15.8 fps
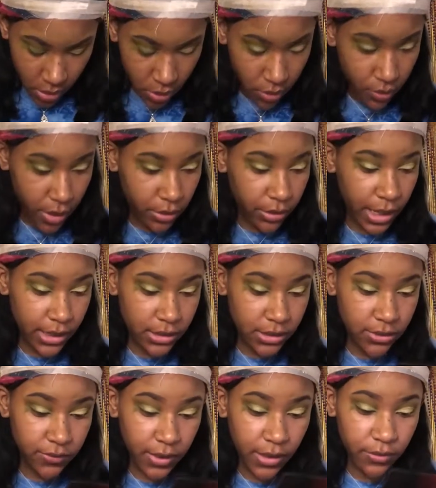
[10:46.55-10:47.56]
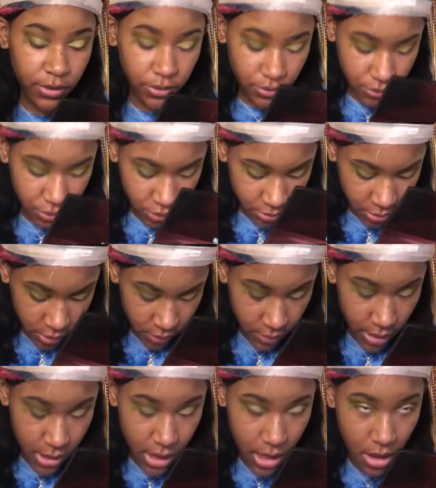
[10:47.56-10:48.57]
Who are you guys' favorite YouTubers
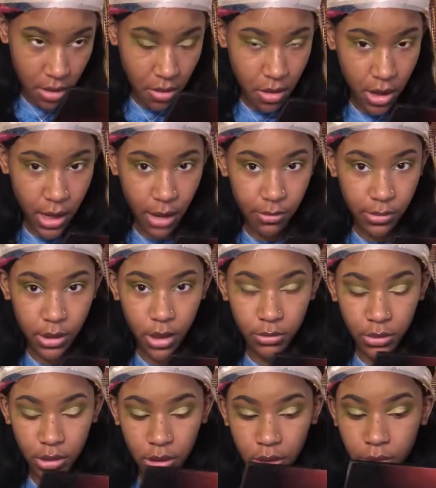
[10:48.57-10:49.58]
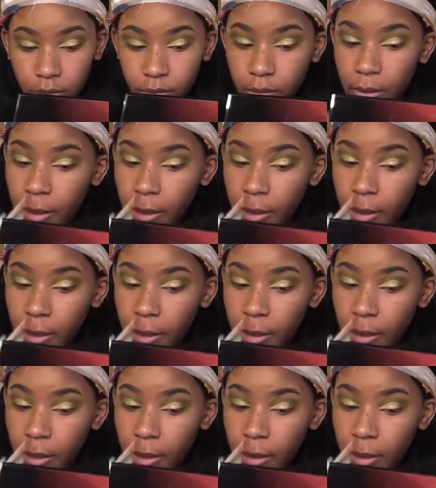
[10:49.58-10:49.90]
right now? Comment down below.